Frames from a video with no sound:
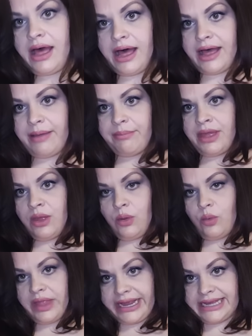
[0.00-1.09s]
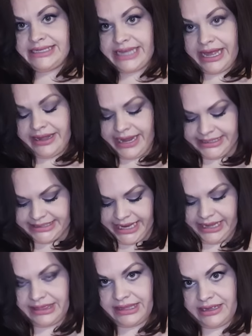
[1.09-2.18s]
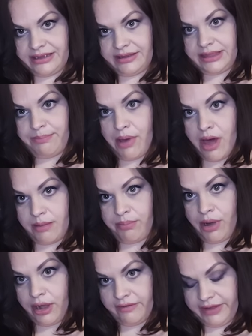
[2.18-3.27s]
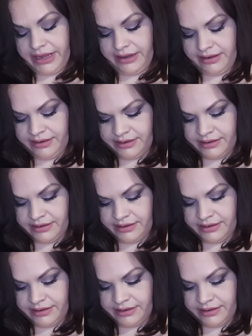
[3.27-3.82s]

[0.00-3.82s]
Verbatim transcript: Um, like I said, I take the, the bottom part of it,